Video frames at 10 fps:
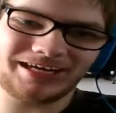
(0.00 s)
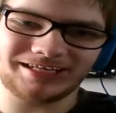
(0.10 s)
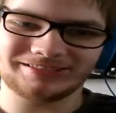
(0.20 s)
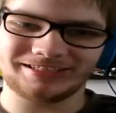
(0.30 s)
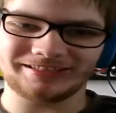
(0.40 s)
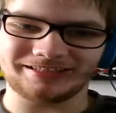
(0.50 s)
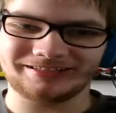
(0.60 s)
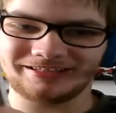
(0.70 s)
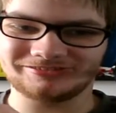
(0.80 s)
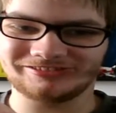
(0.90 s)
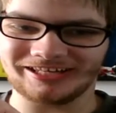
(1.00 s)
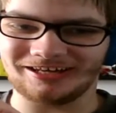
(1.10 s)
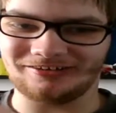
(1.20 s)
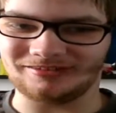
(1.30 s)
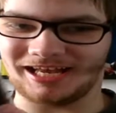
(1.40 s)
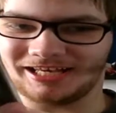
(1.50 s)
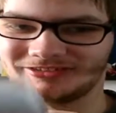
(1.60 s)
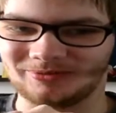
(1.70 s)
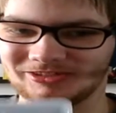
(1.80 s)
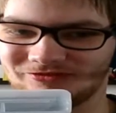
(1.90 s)
my country they didn't sell
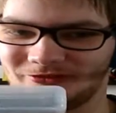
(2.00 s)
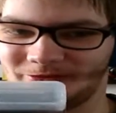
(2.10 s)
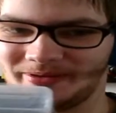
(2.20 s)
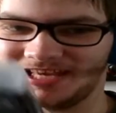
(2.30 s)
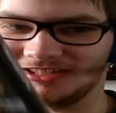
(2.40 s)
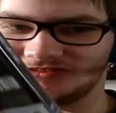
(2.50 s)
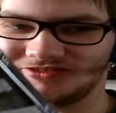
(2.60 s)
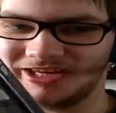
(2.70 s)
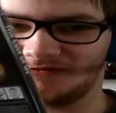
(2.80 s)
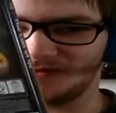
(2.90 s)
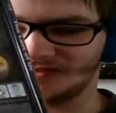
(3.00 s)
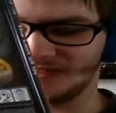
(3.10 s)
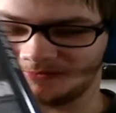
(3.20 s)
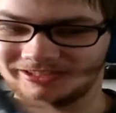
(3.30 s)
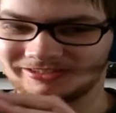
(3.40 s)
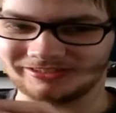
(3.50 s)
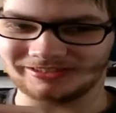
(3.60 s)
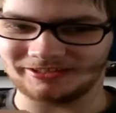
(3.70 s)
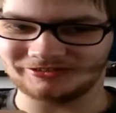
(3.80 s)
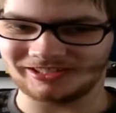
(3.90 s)
Last of Us for PS3 for some reason.
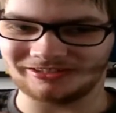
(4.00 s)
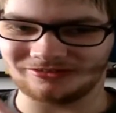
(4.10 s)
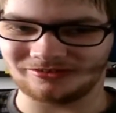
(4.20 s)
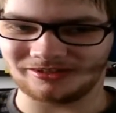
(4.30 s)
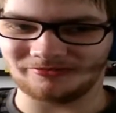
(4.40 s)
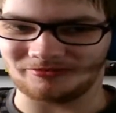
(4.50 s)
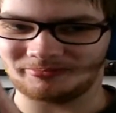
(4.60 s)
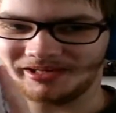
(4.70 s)
They sold it only for